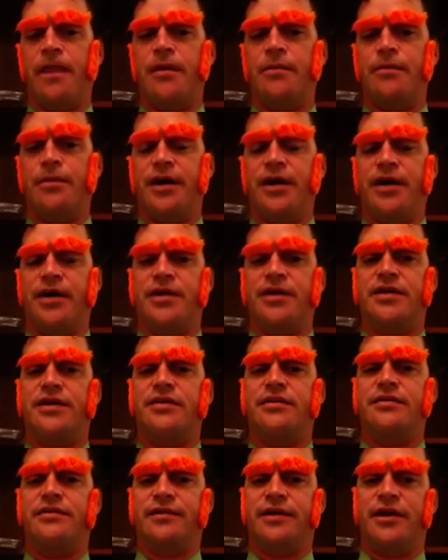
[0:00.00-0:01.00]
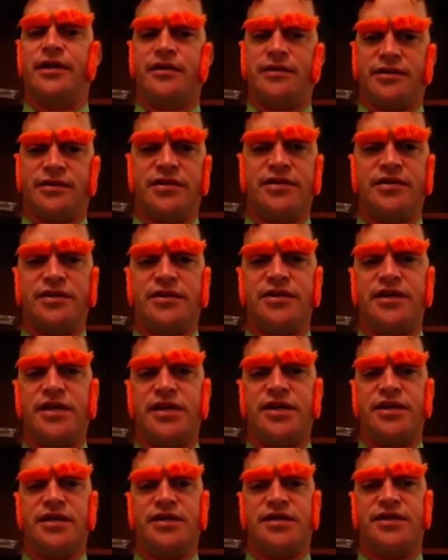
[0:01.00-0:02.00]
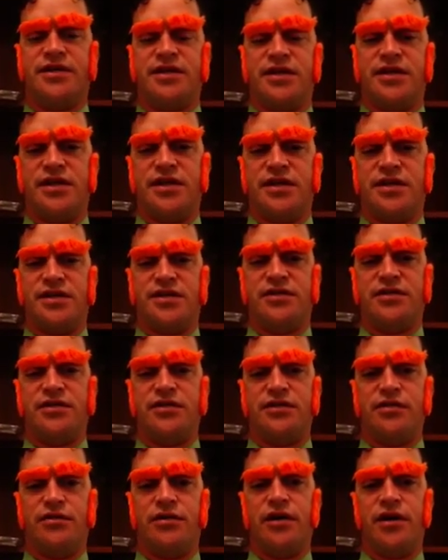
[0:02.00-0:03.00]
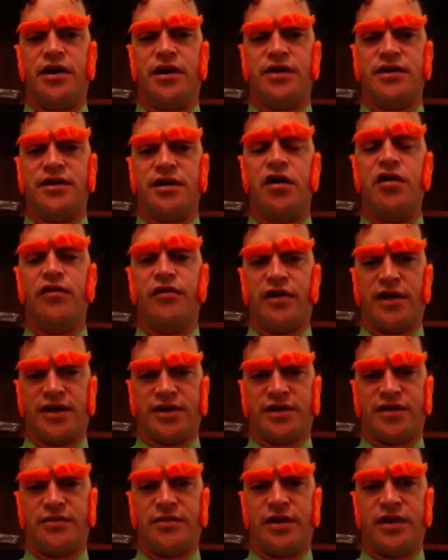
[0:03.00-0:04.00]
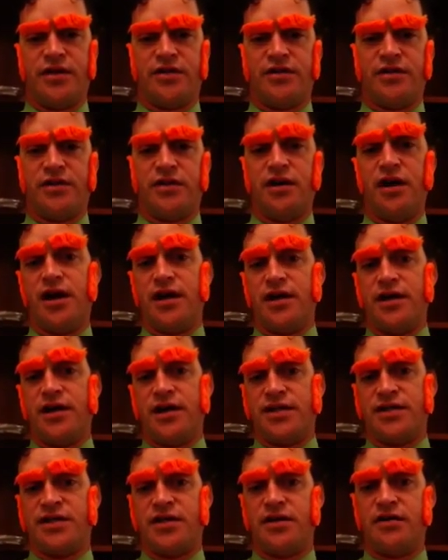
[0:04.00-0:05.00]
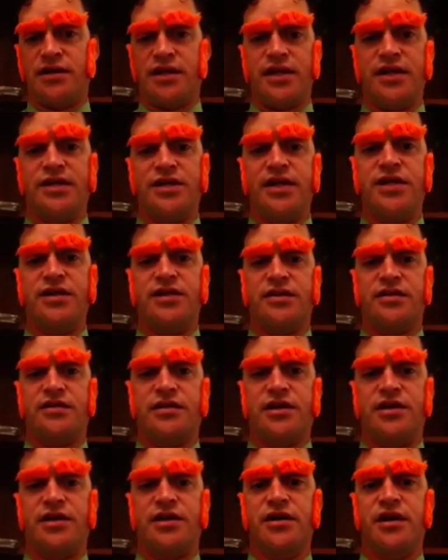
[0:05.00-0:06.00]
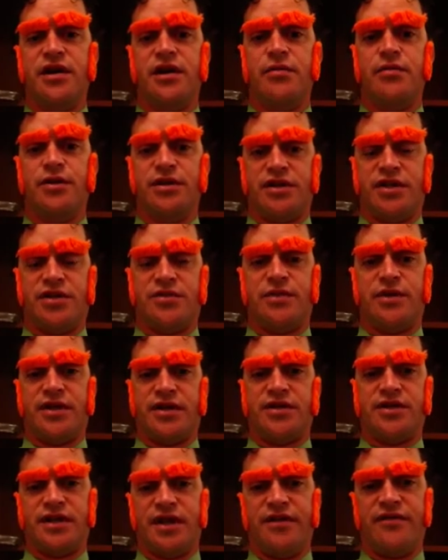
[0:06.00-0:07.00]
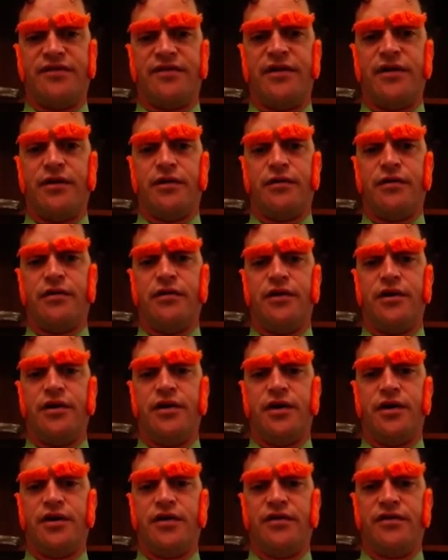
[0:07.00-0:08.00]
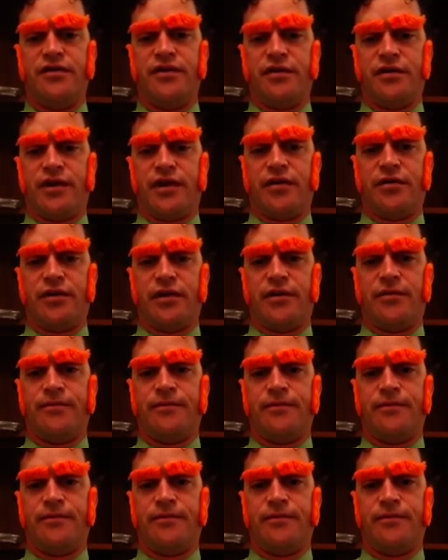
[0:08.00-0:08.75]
but their tendency is to overestimate, not necessarily intentionally, but just because they feel that way.